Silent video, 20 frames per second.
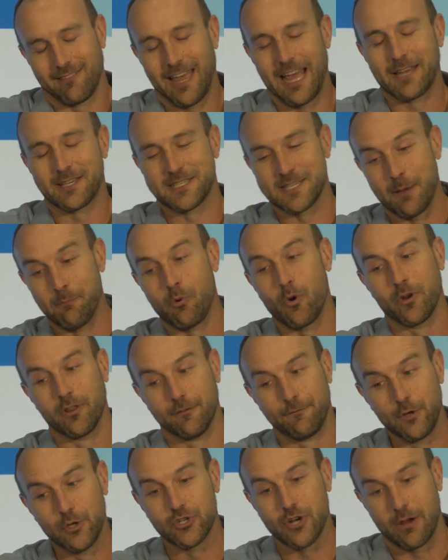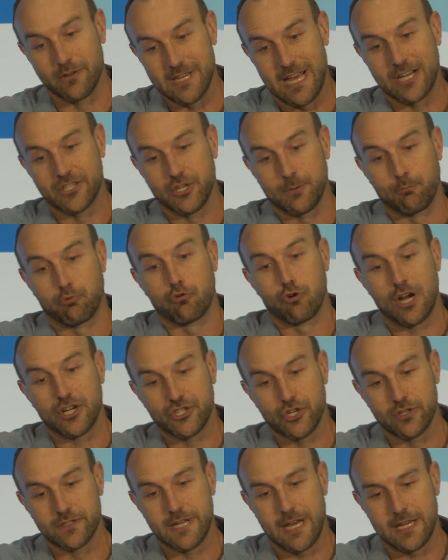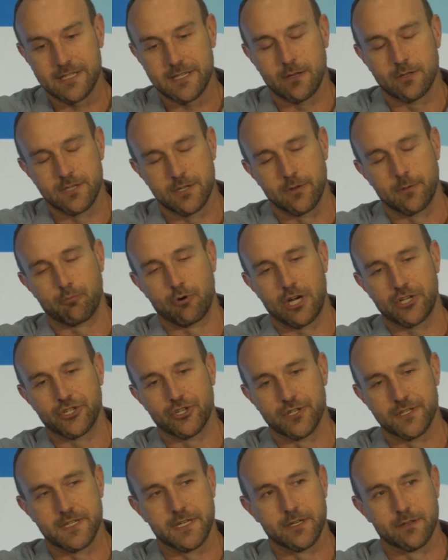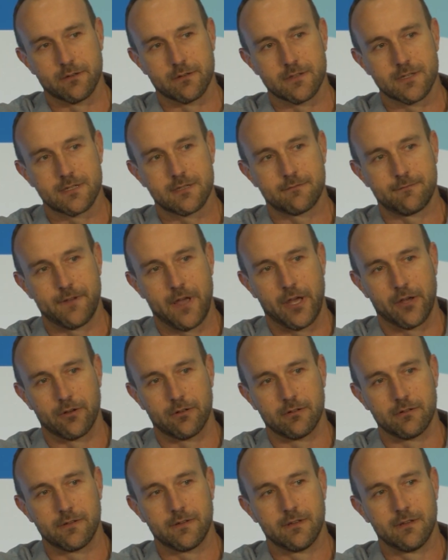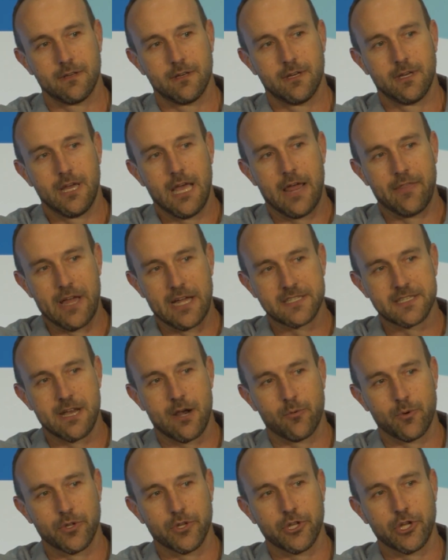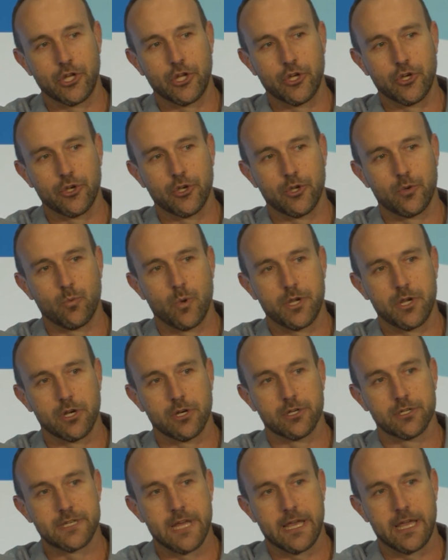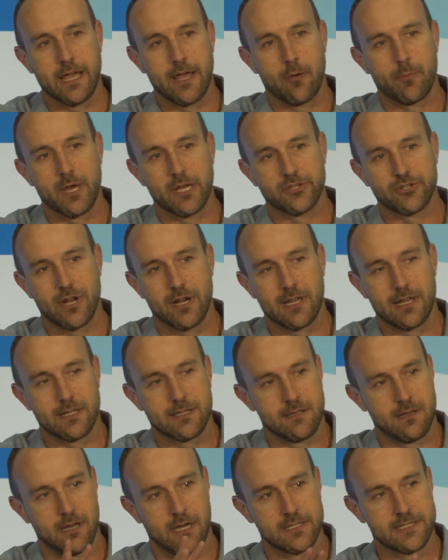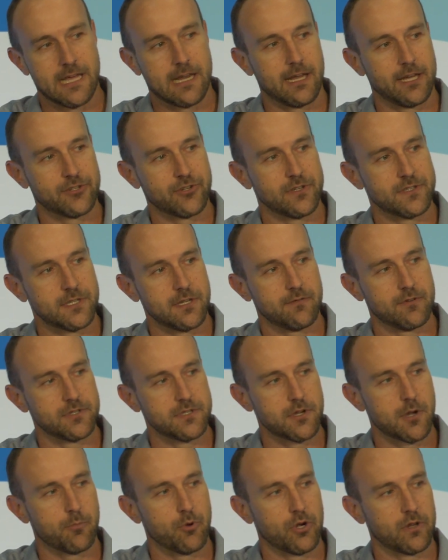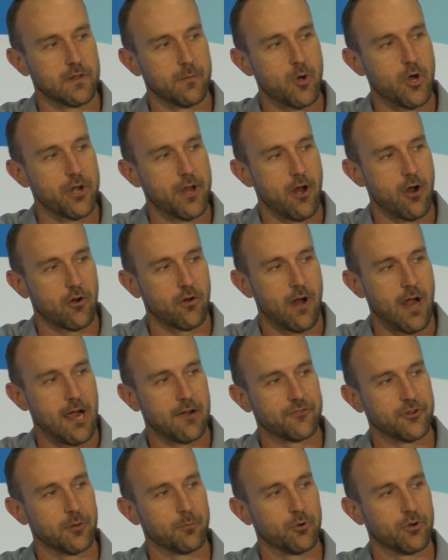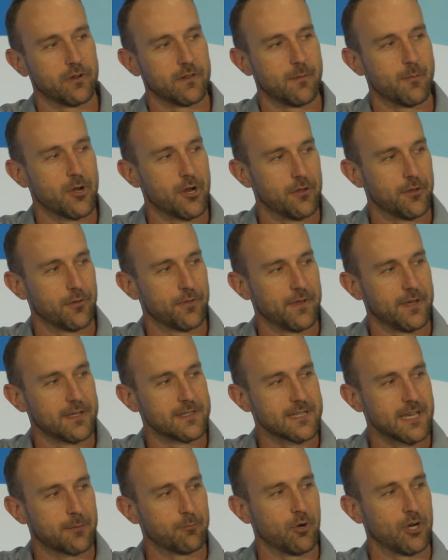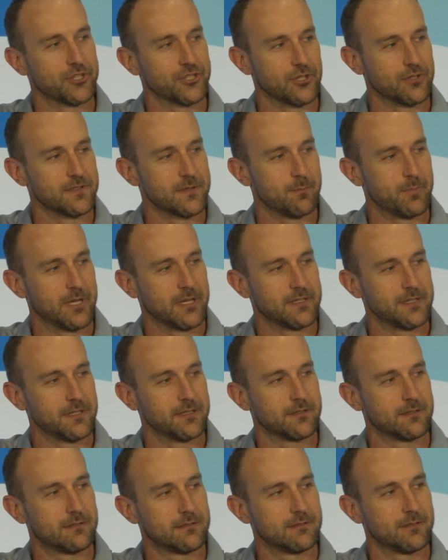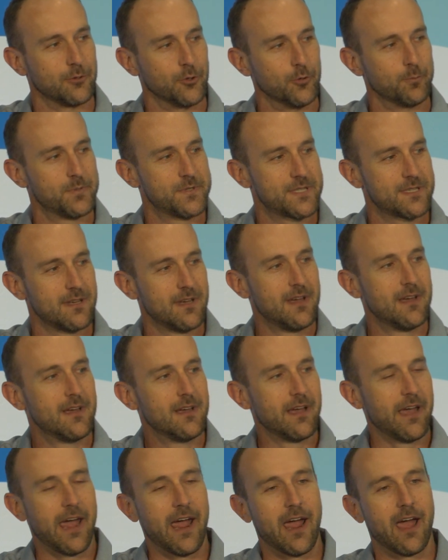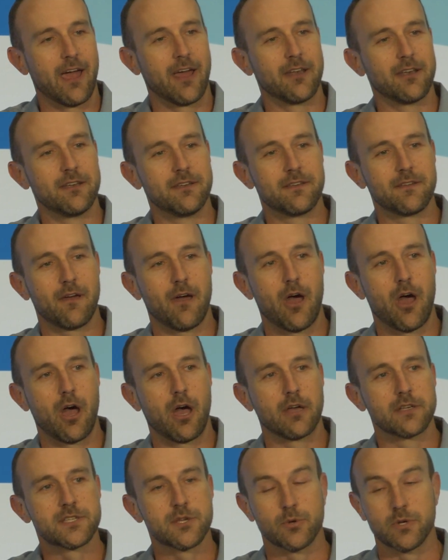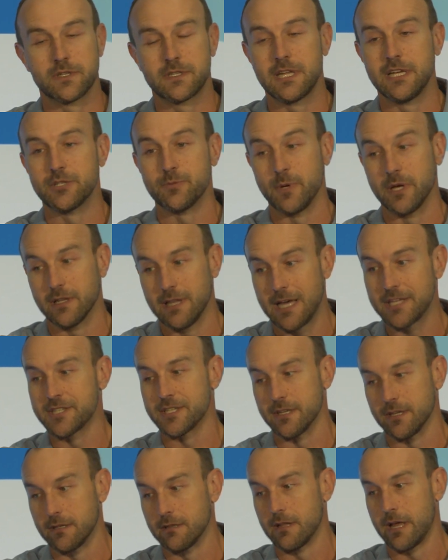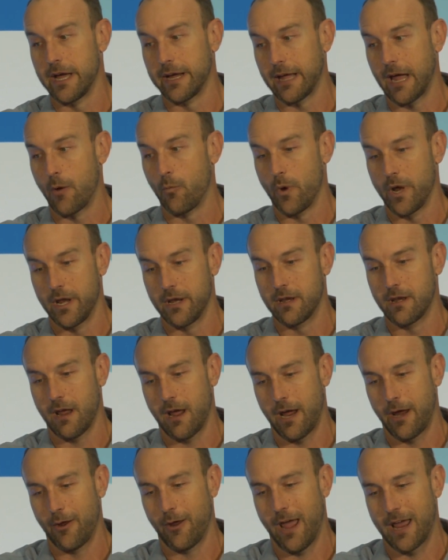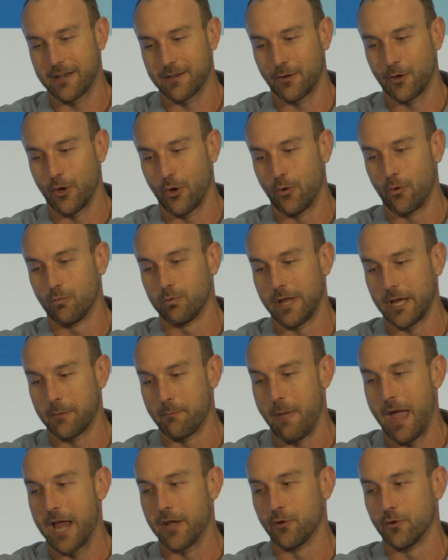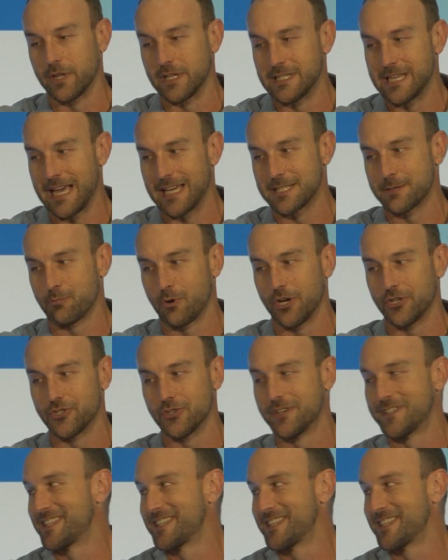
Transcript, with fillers: at some point in the future, I was actually pressure test, so the pressure seals failed. And that's not really good when you're taking L-band tra uh, satellite transceivers and you're putting them on aircraft or you're putting them on other things, like pressure is a big deal, oops. And uh, so to teach me a lesson, like I went and I had to go like manually test pressure